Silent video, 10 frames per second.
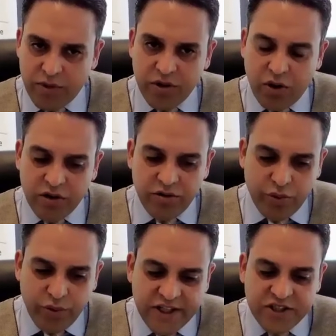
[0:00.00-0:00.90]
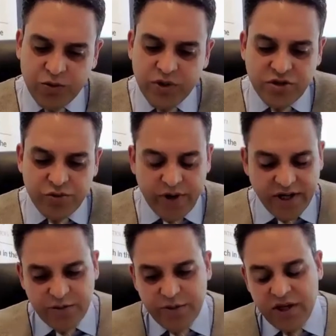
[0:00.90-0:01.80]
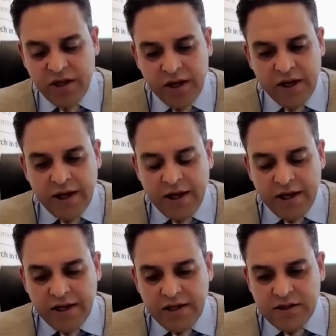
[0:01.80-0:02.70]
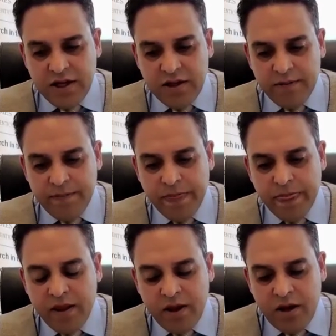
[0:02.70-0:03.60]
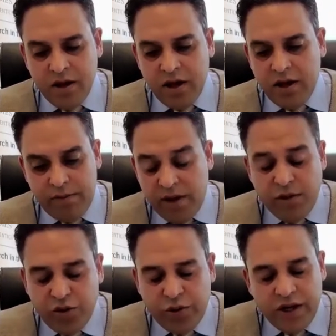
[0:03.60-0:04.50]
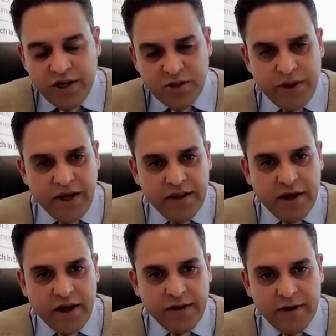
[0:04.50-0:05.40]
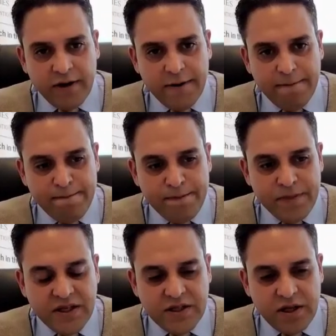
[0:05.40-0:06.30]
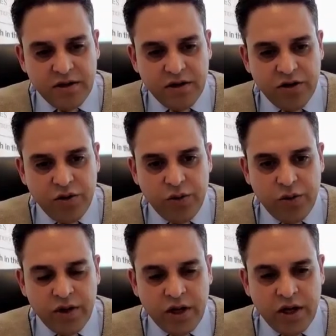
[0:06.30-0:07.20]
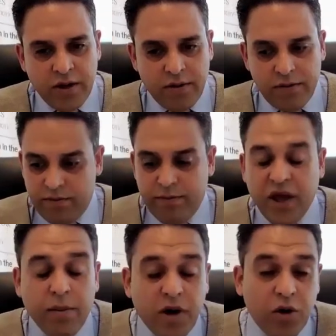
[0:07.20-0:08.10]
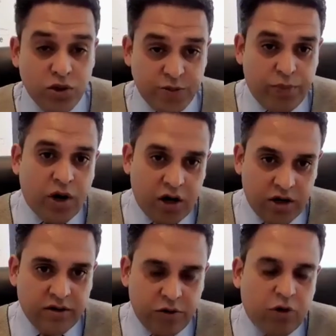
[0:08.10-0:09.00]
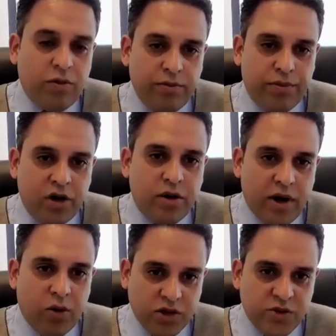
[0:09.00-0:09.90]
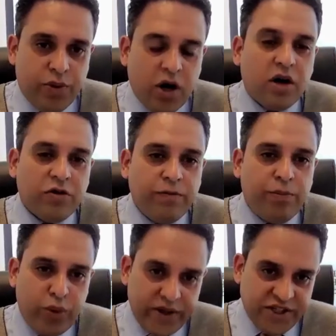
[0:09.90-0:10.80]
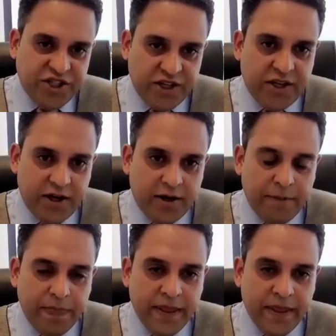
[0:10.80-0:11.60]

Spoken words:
but on the region, what strikes me is that, and maybe you can explain that, is that Myanmar was part, or Burma was part of British India.